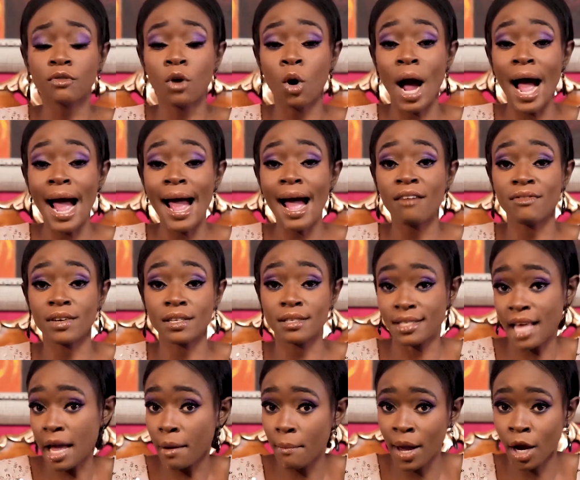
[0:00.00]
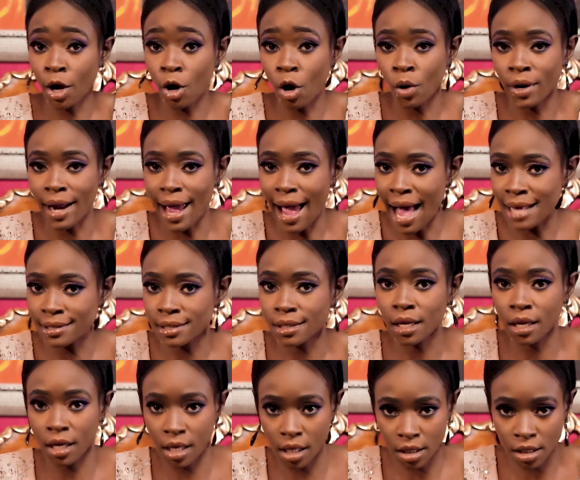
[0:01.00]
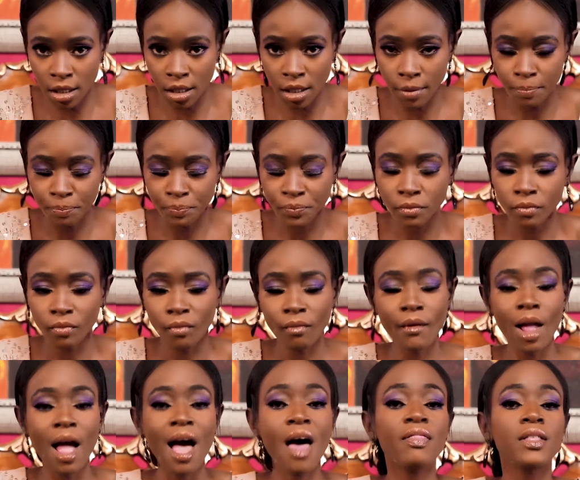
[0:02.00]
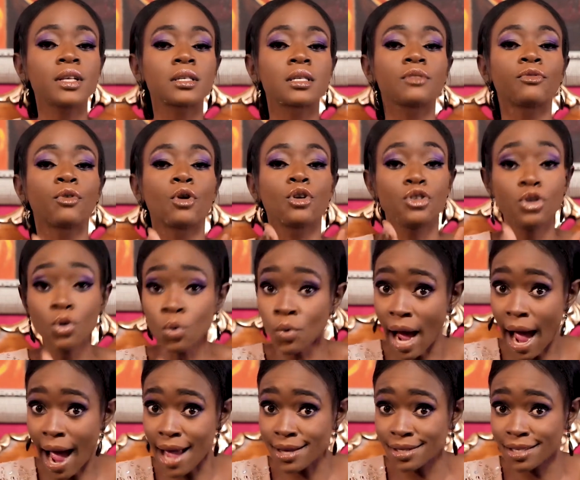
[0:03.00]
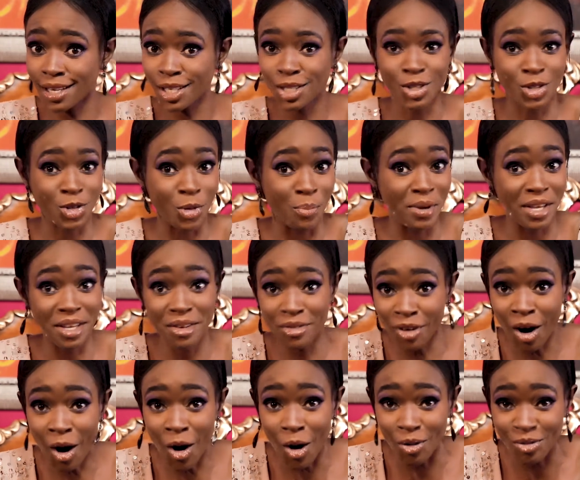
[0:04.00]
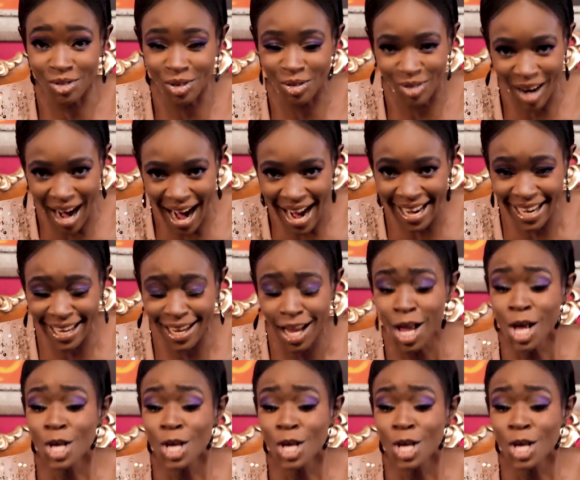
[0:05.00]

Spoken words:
of all, I have a segment called Ask Kisti, and this is for you guys to be involved, right?